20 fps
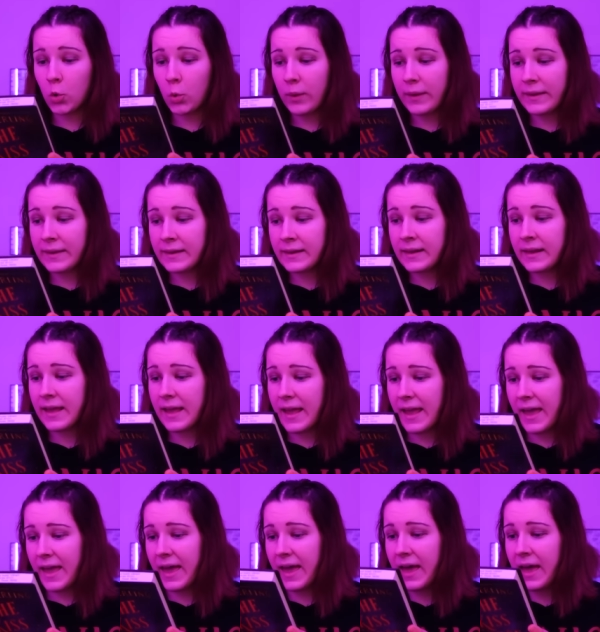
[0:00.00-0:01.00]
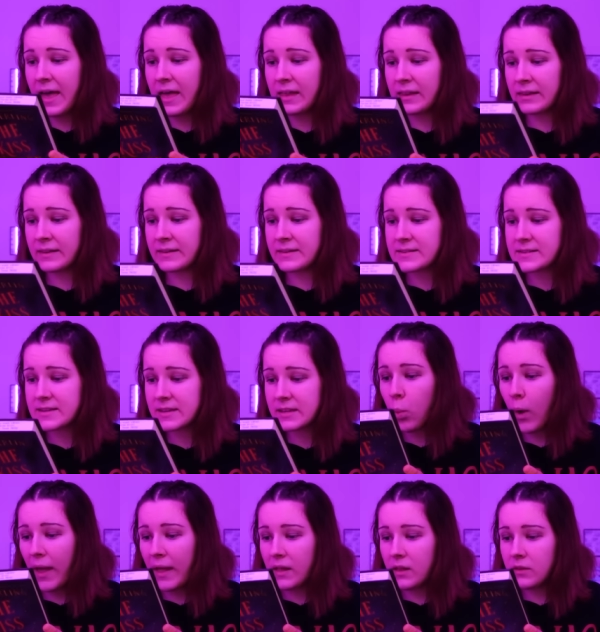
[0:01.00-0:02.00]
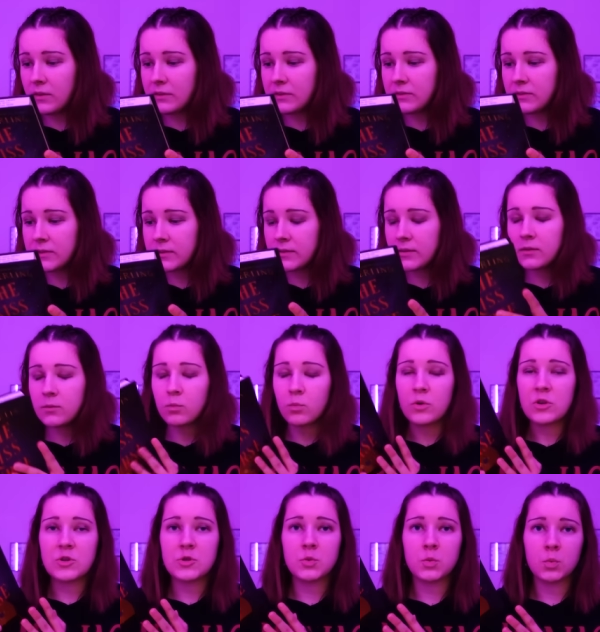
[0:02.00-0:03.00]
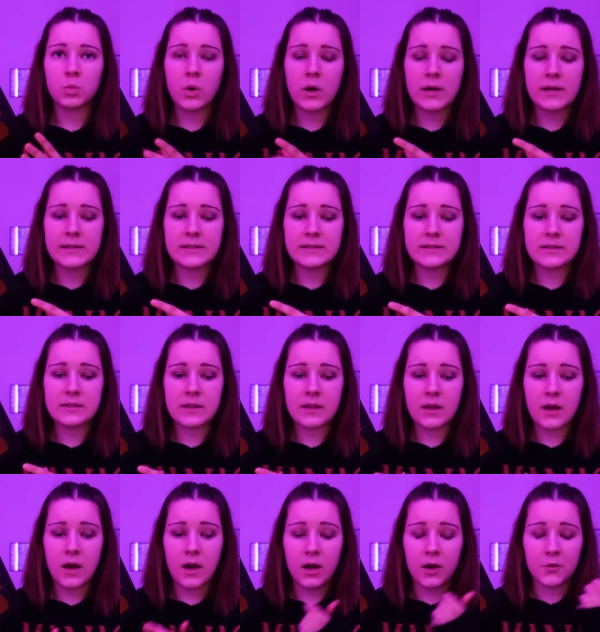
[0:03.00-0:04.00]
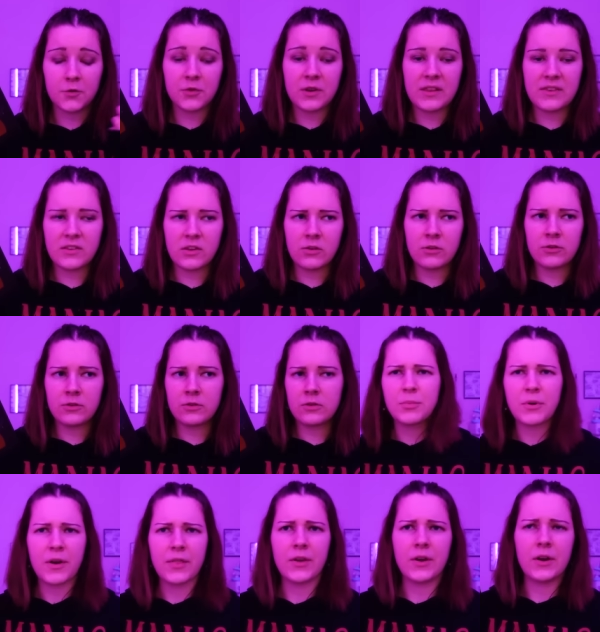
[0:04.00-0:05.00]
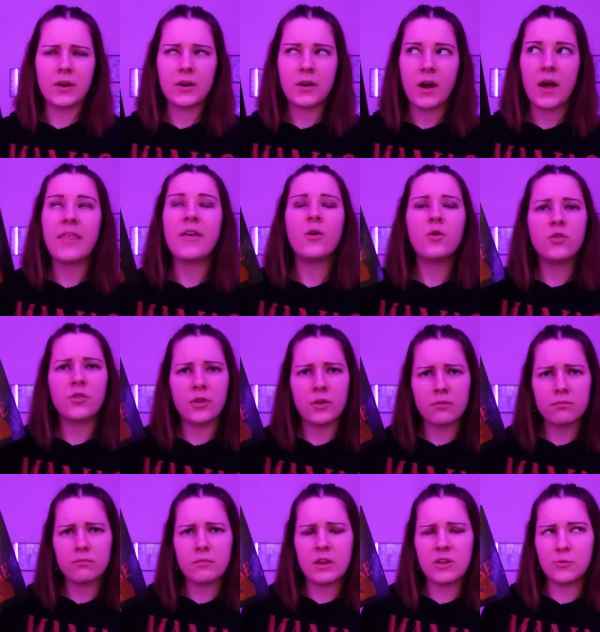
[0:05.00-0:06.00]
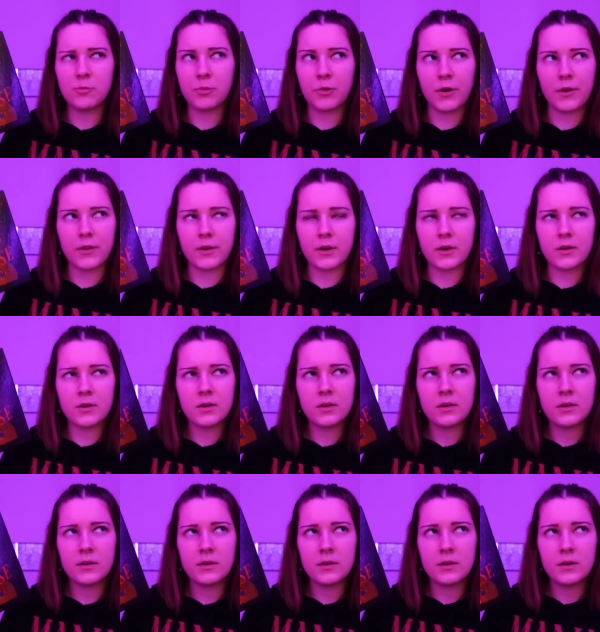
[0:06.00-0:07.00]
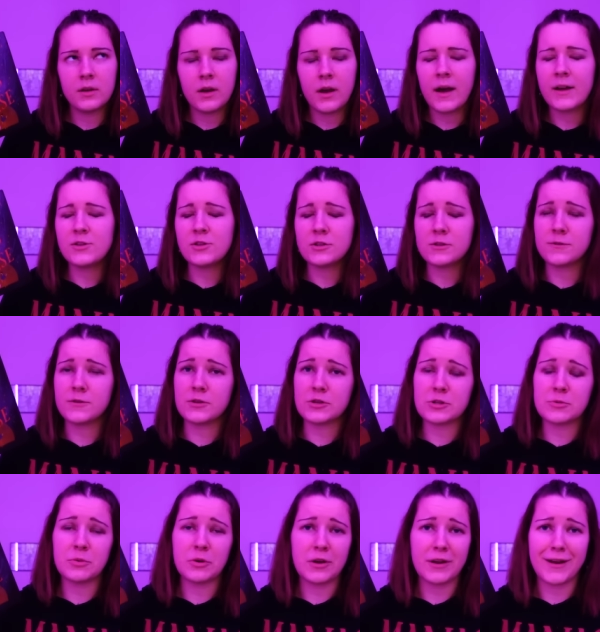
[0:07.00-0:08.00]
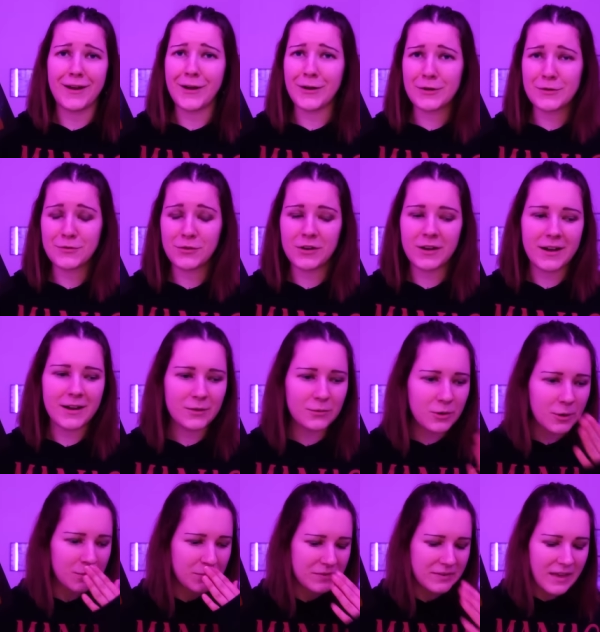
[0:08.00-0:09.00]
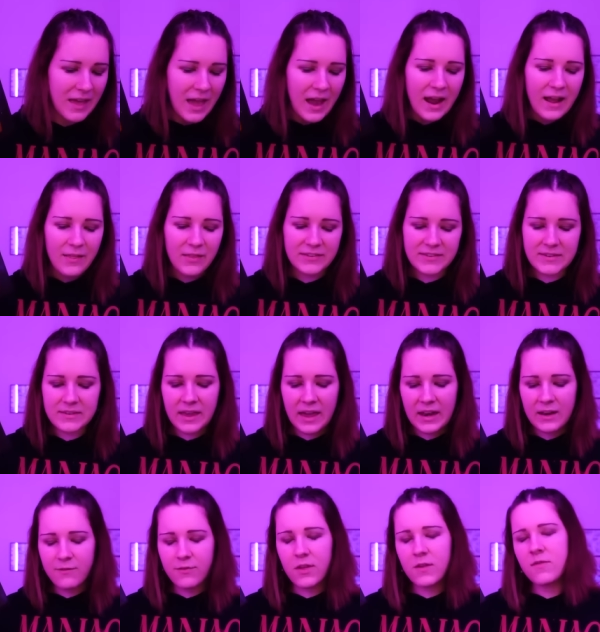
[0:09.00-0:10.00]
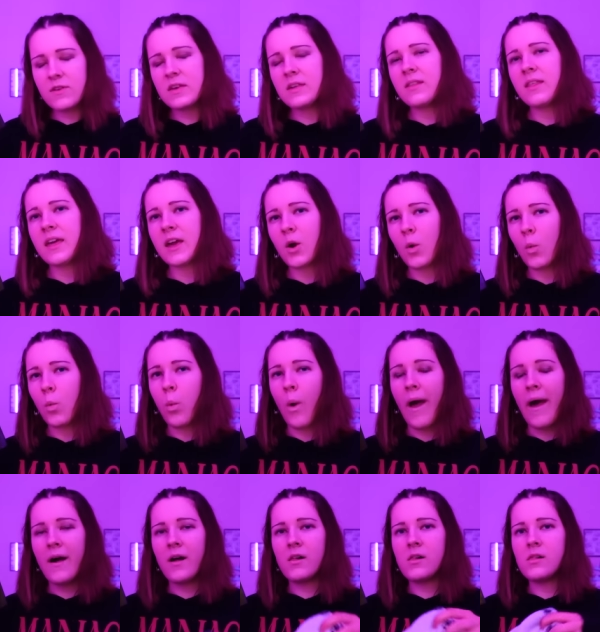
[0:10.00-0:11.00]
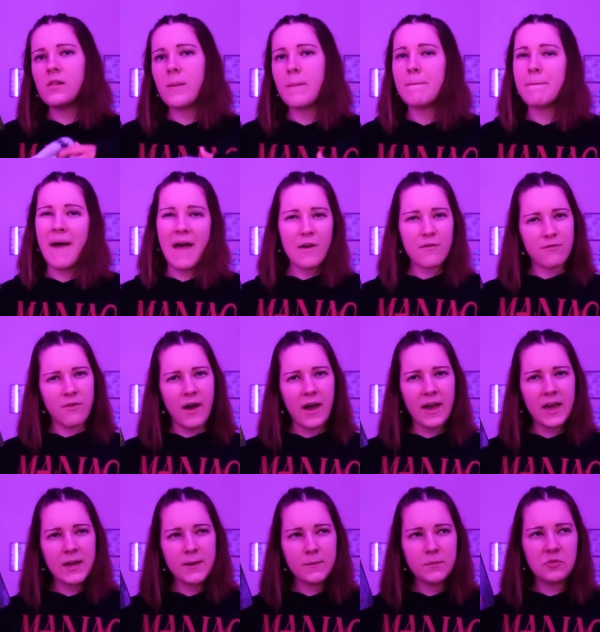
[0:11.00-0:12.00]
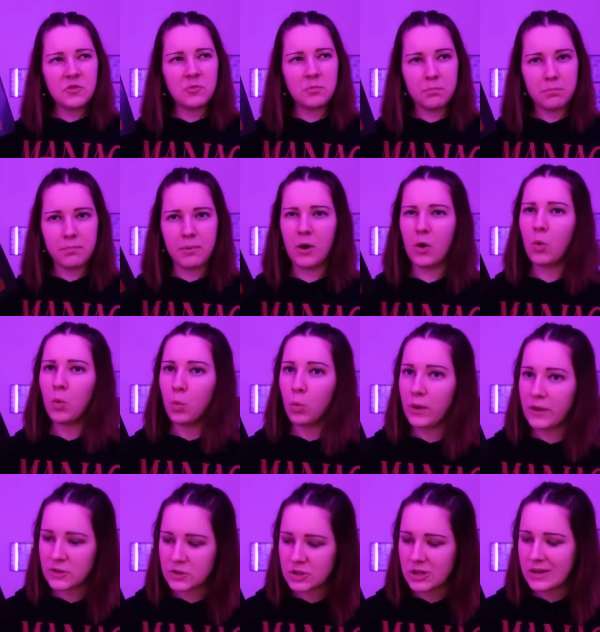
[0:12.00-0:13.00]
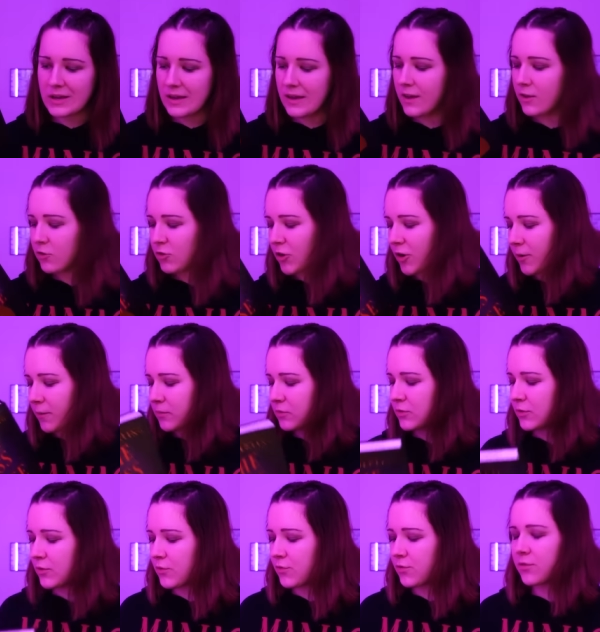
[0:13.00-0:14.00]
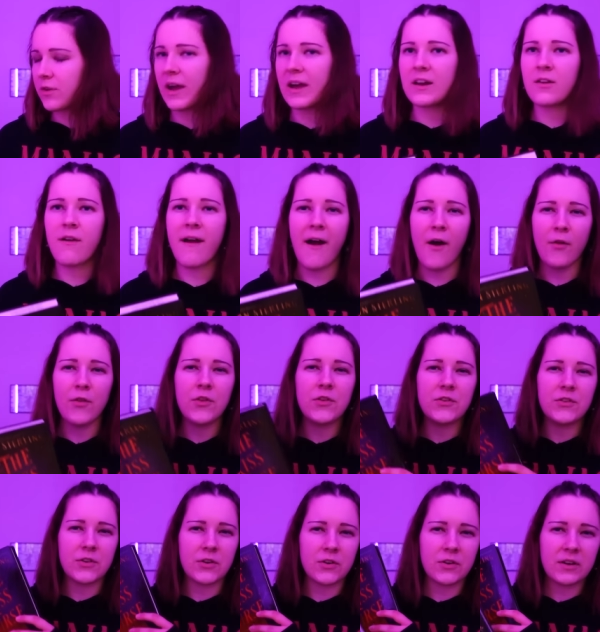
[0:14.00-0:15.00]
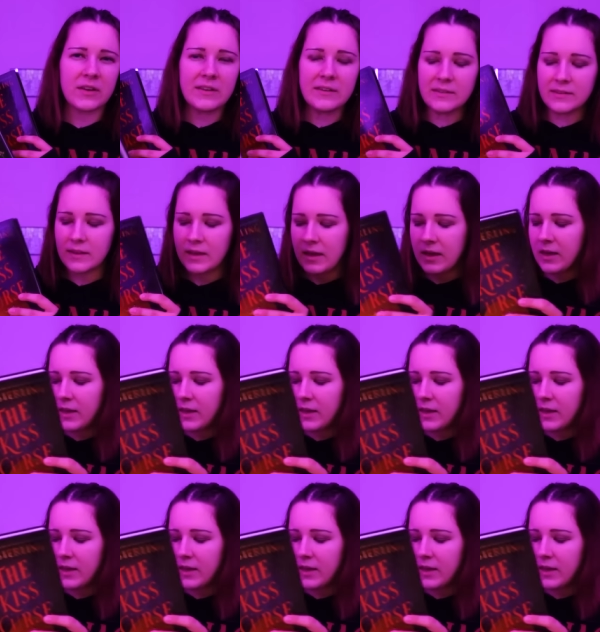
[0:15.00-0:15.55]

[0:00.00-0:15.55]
Gwen and Wells, which was uh, Reese's brother. I think it was his brother. I just finished the book and I already forgot. Whoops. This is kind of giving like well met vibes, but witchy in terms of kind of how the series